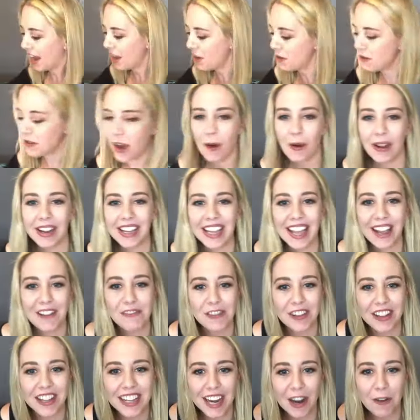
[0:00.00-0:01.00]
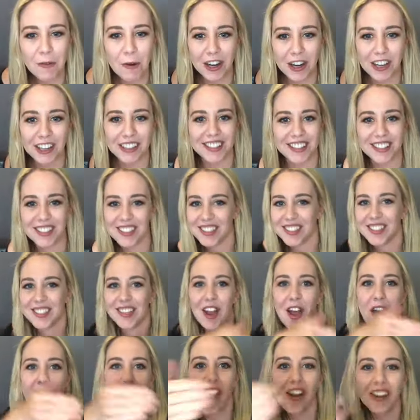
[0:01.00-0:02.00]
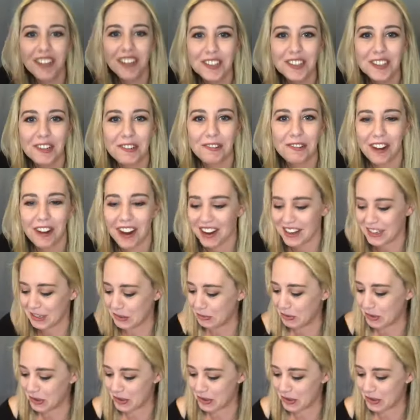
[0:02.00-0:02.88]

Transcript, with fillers: I don't know. I, I feel like I want to talk to you guys,